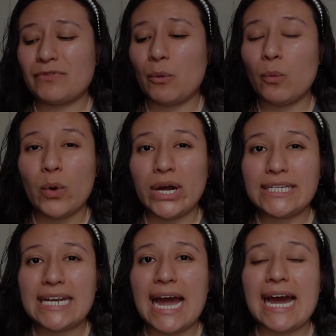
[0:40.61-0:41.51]

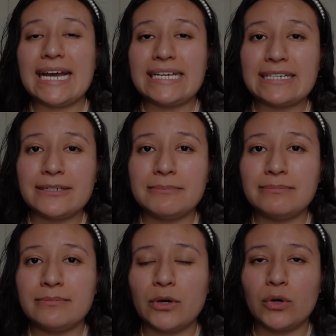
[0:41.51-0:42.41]
one
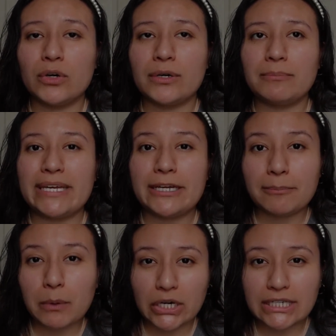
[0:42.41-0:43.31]
item or
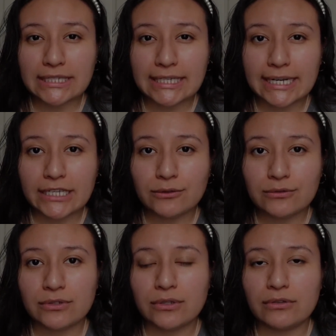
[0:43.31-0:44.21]
makeup product that I
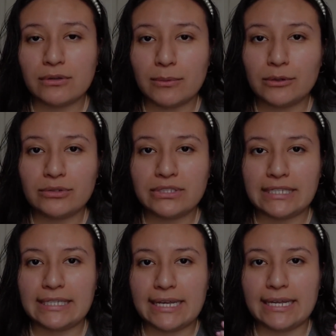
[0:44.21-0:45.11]
use the most
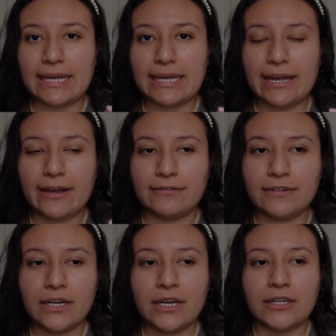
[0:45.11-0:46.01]
and I have
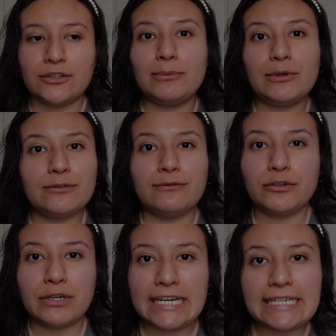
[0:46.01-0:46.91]
the most
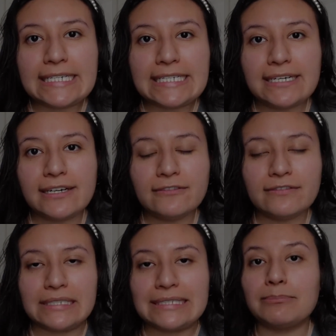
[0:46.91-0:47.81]
variety of
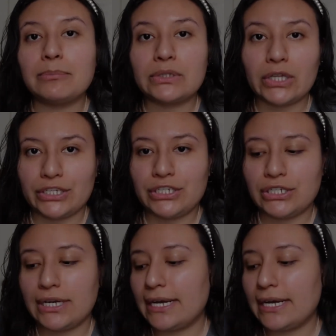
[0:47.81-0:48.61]
is blush.